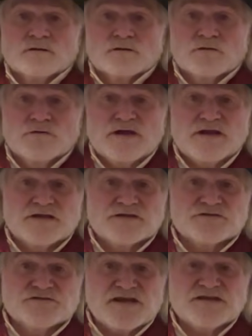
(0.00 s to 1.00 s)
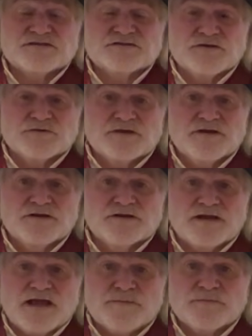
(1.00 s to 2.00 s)
Greetings, Jay Stone here,
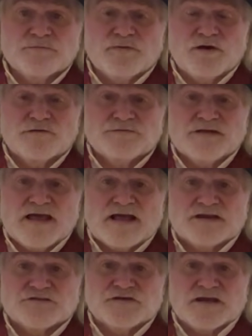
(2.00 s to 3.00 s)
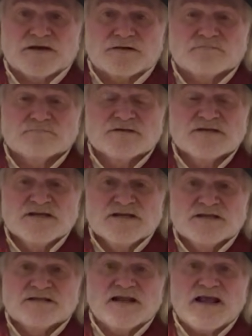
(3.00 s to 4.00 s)
Cap and Ball Fanatic Channel.
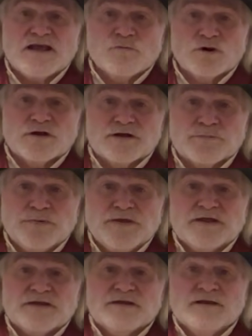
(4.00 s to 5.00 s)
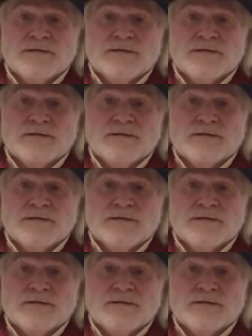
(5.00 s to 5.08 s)
Today we're going to pit